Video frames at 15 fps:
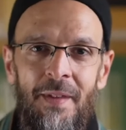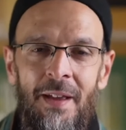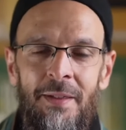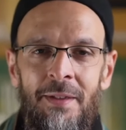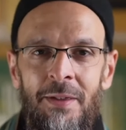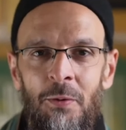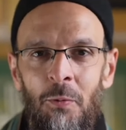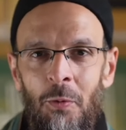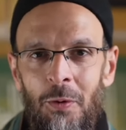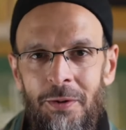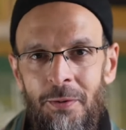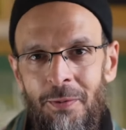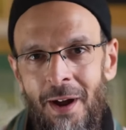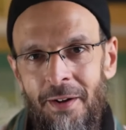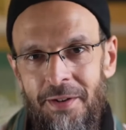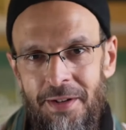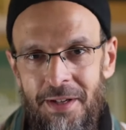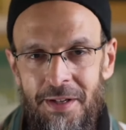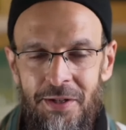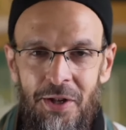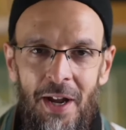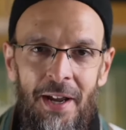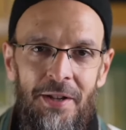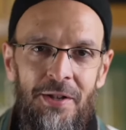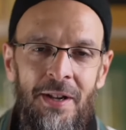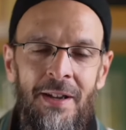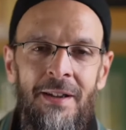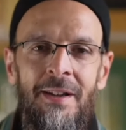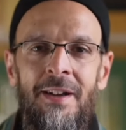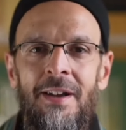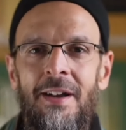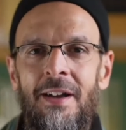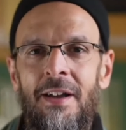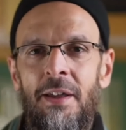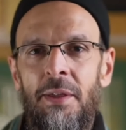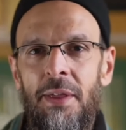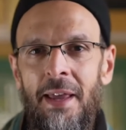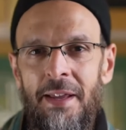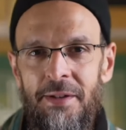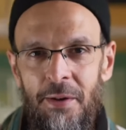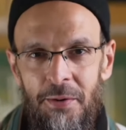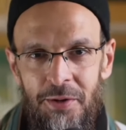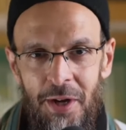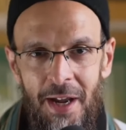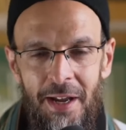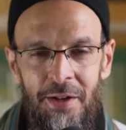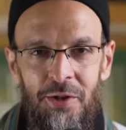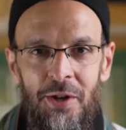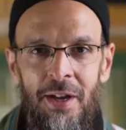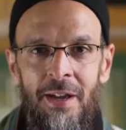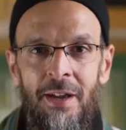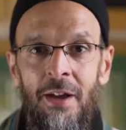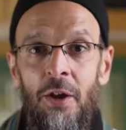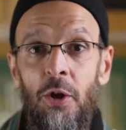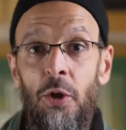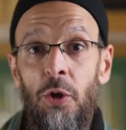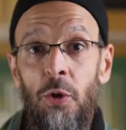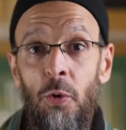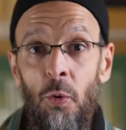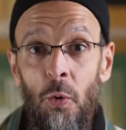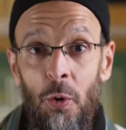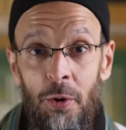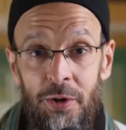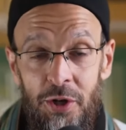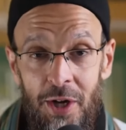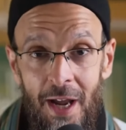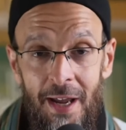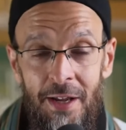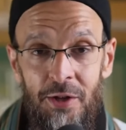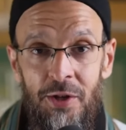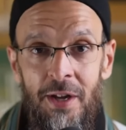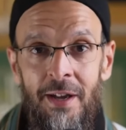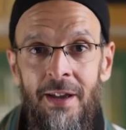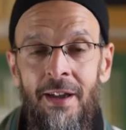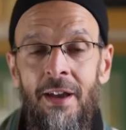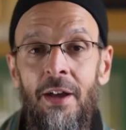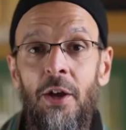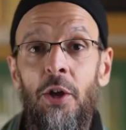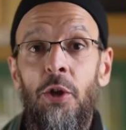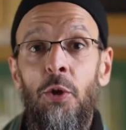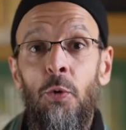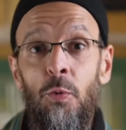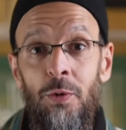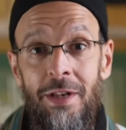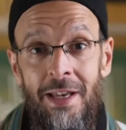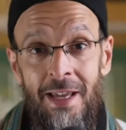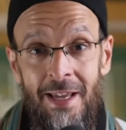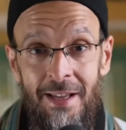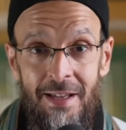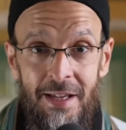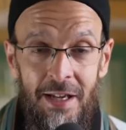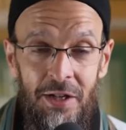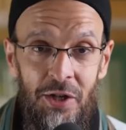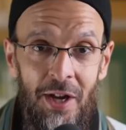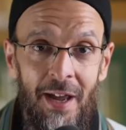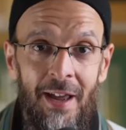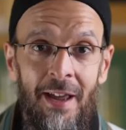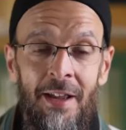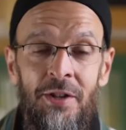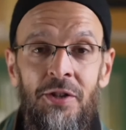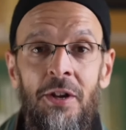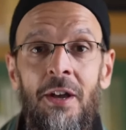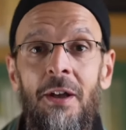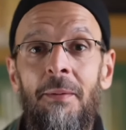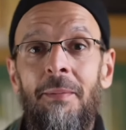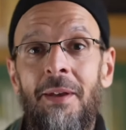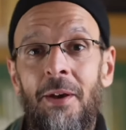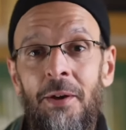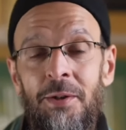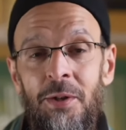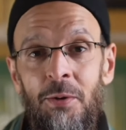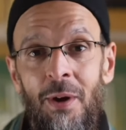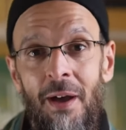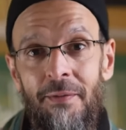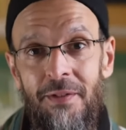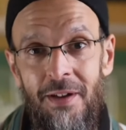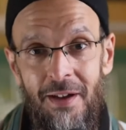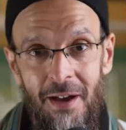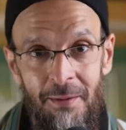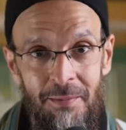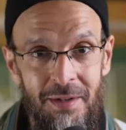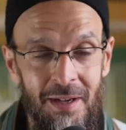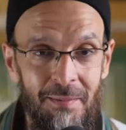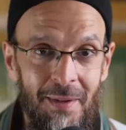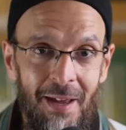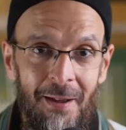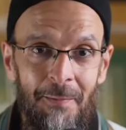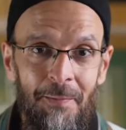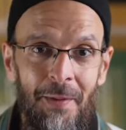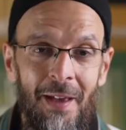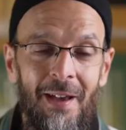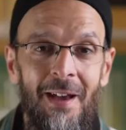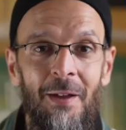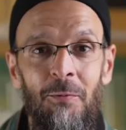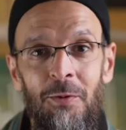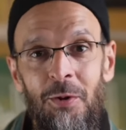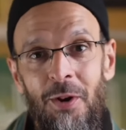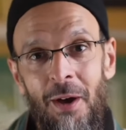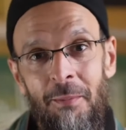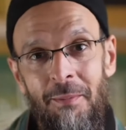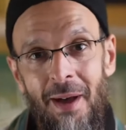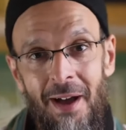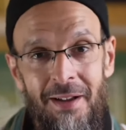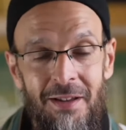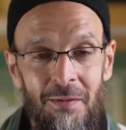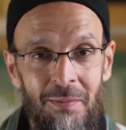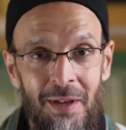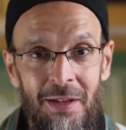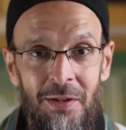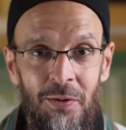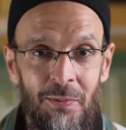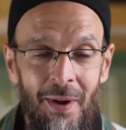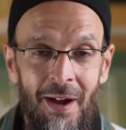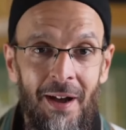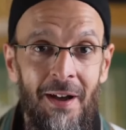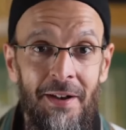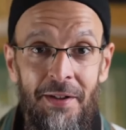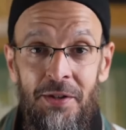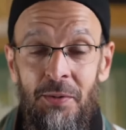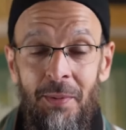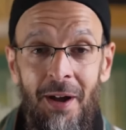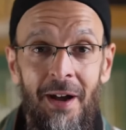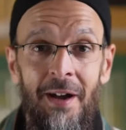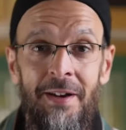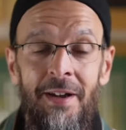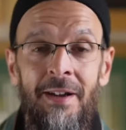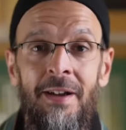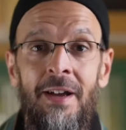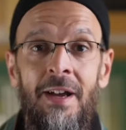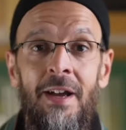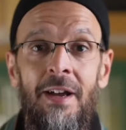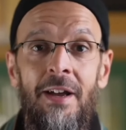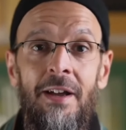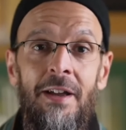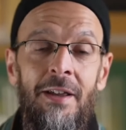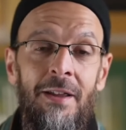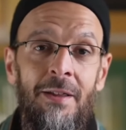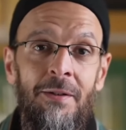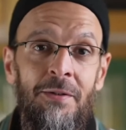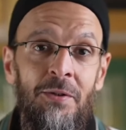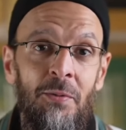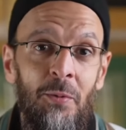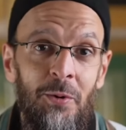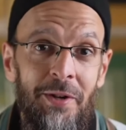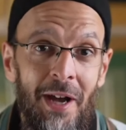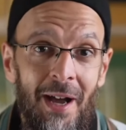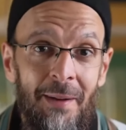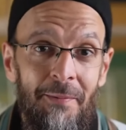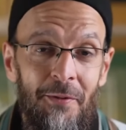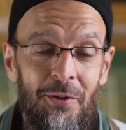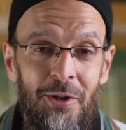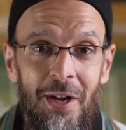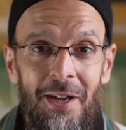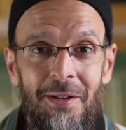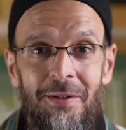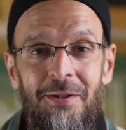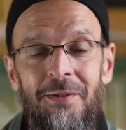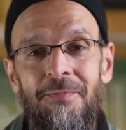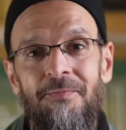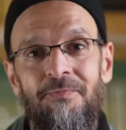that the world around us is changing, things are changing, you're changing, you need to change because you have to come to me. And when you come back to me, subhanah, there's no more time for change.